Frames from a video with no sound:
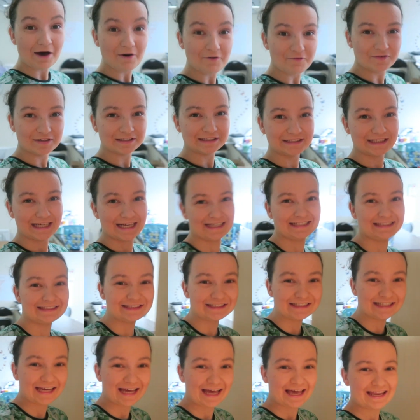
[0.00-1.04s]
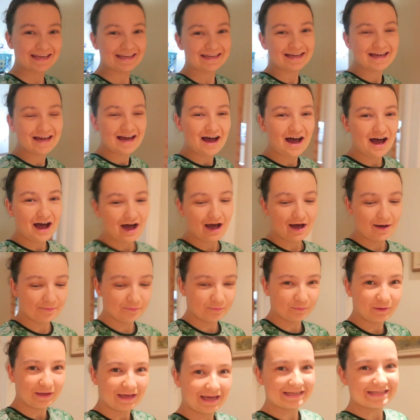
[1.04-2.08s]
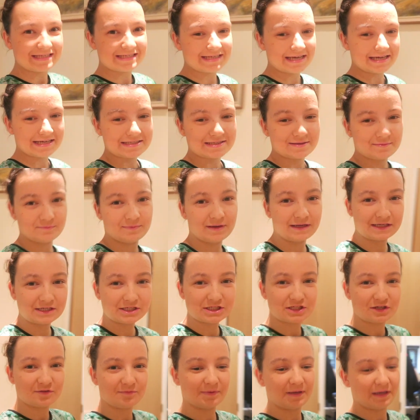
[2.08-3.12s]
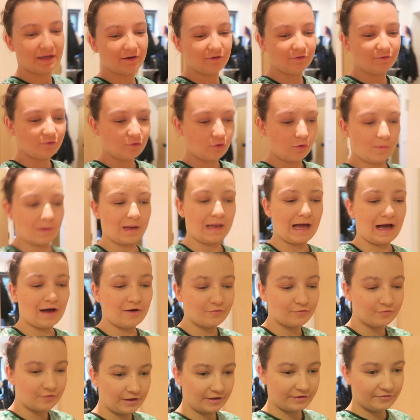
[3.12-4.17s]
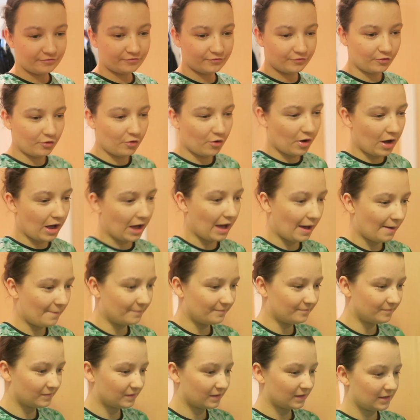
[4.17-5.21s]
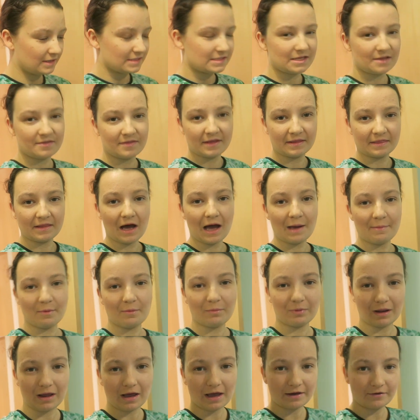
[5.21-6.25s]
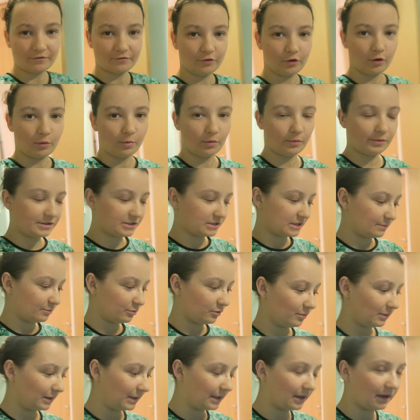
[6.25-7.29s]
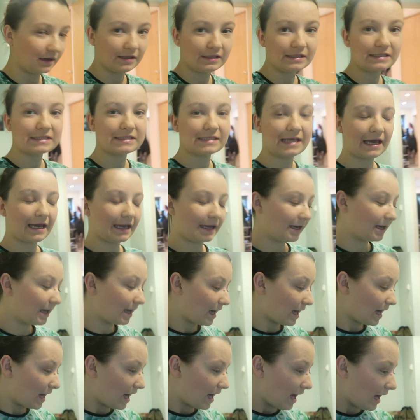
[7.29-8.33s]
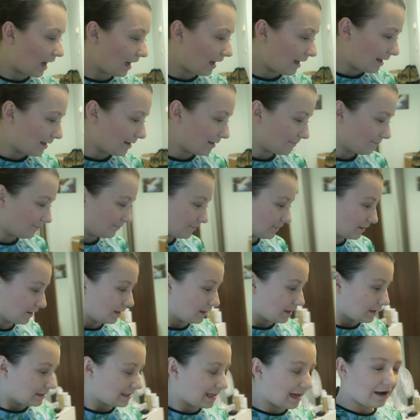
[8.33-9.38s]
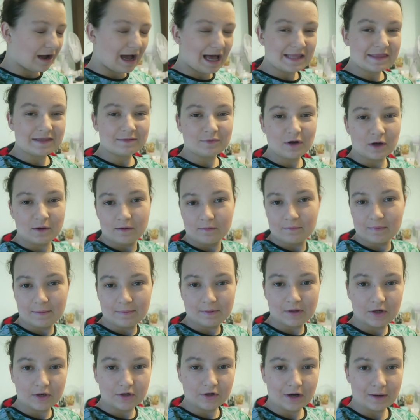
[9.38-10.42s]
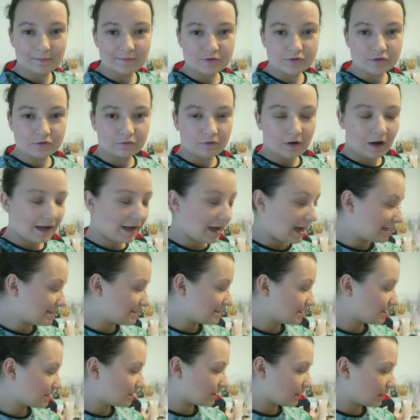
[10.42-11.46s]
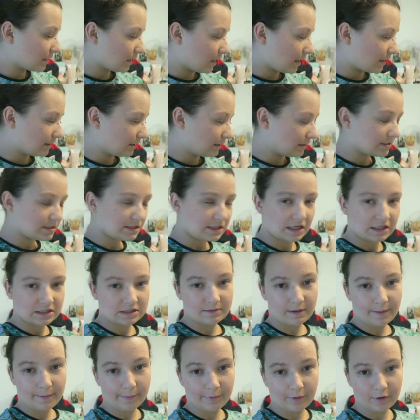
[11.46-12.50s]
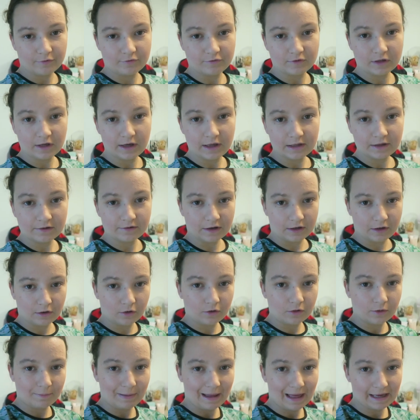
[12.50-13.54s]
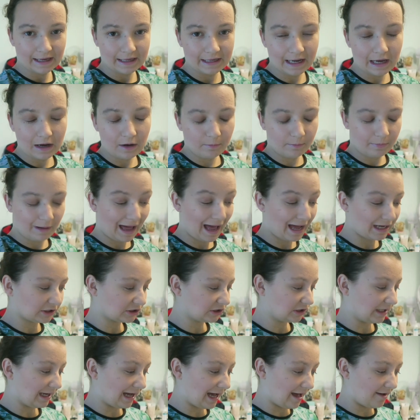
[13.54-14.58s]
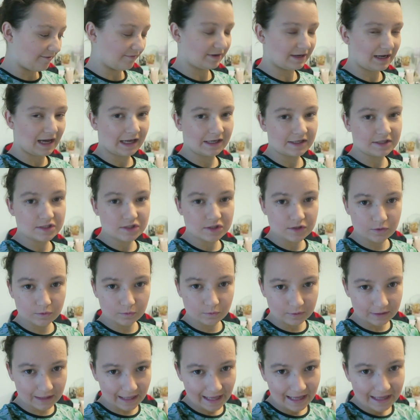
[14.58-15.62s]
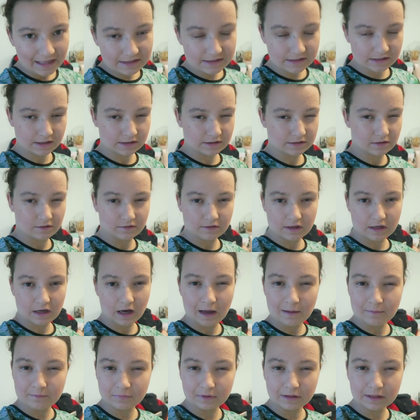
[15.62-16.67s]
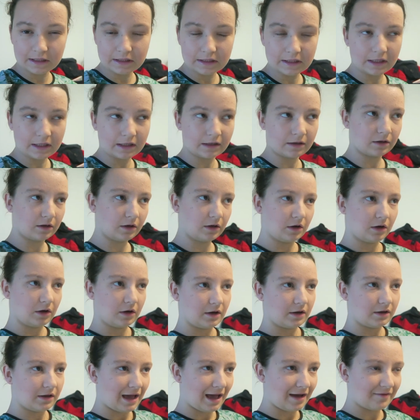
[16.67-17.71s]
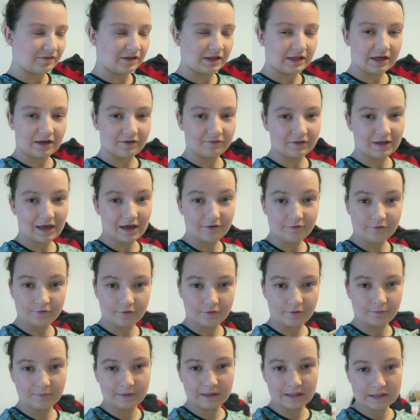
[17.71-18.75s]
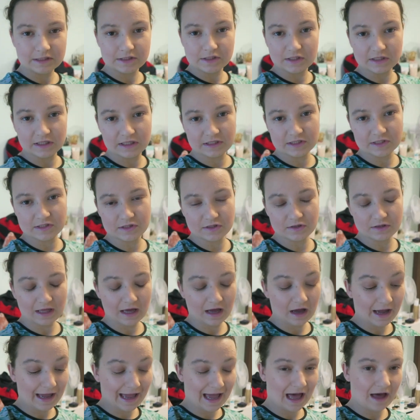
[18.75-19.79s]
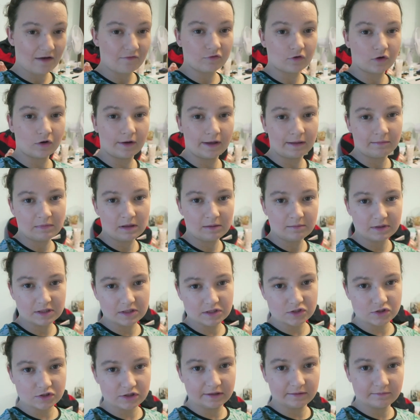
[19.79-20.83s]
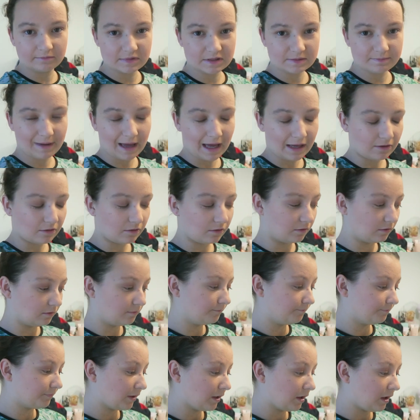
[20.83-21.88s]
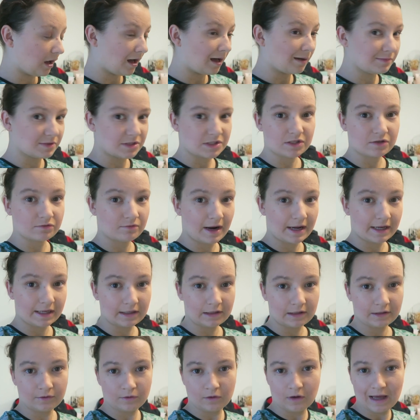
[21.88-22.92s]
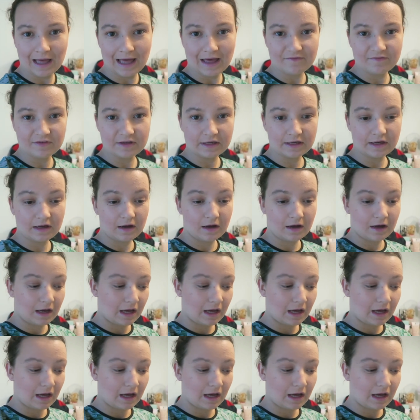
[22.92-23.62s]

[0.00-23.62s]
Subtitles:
Outfit change again. We had to take some pictures of me in a formal outfit for something that I'm applying for, but which I probably can't say. Yeah, at the moment my period cramps are alright. I did think I'd need to take some ibuprofen earlier and I got the packet out, but actually I haven't had to yet, and I don't think I'm bleeding heavily enough yet for me to need to do that. I have got a Mimi's Dreams pad on. I'm just a regular, not a heavy.